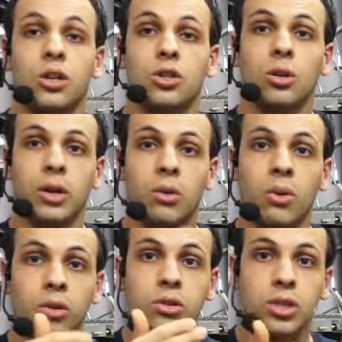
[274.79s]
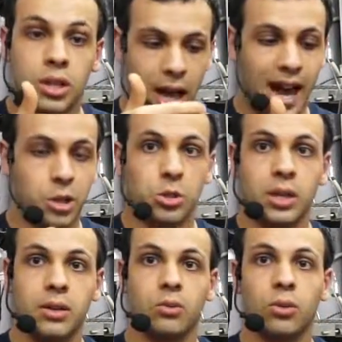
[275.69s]
So in order to
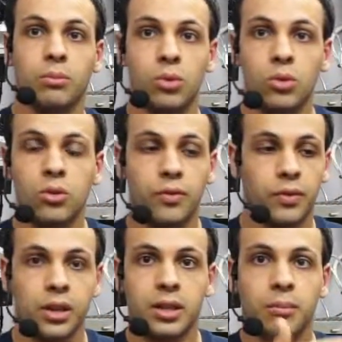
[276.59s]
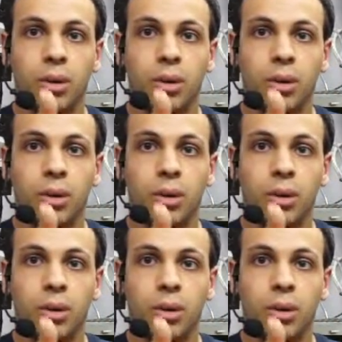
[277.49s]
actually remove uh,